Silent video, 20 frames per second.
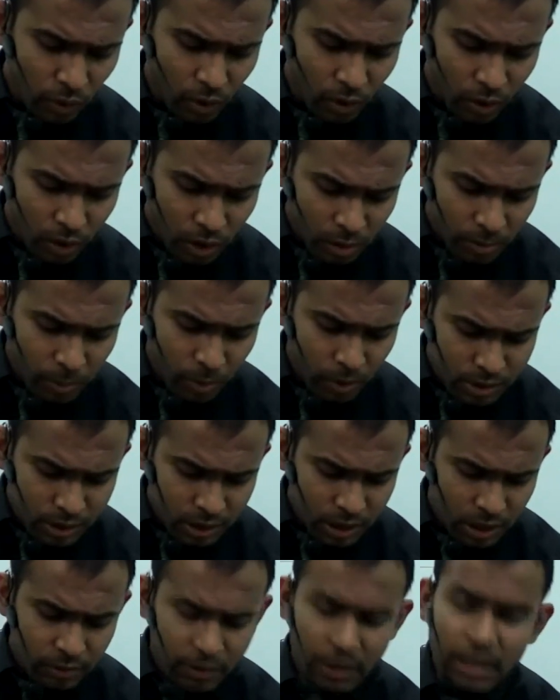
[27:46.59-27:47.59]
all
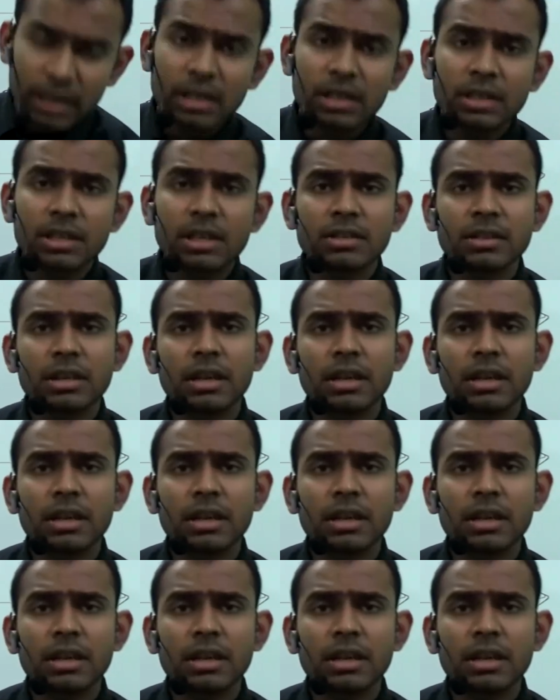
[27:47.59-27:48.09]
positive integers